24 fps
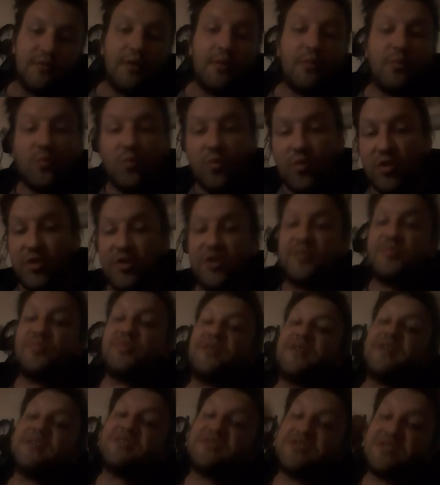I warn you,
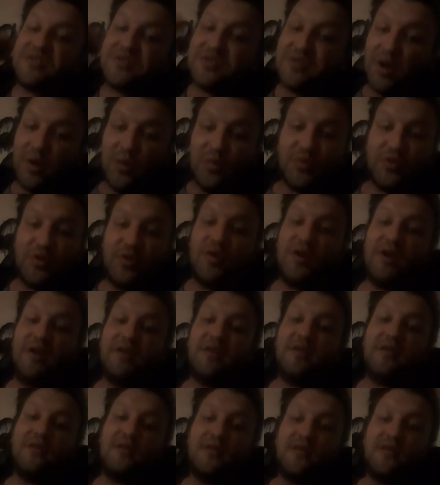please just don't do it.